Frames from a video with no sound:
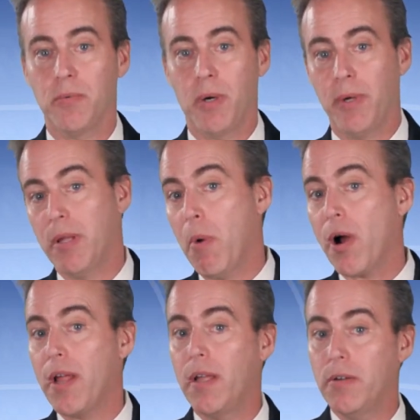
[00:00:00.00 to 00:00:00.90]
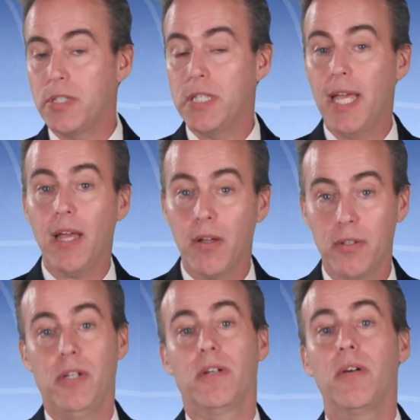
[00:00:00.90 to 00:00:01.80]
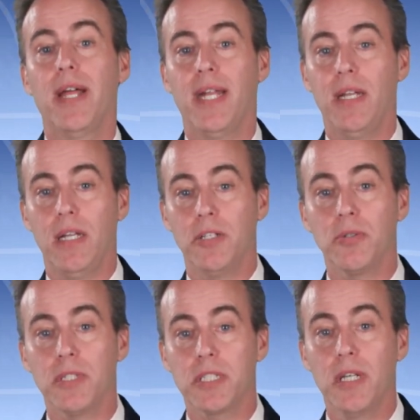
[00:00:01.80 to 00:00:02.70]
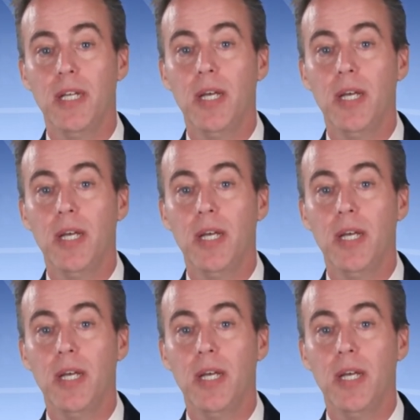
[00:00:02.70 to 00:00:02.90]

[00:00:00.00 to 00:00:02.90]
where when the market goes down, you're credited interest,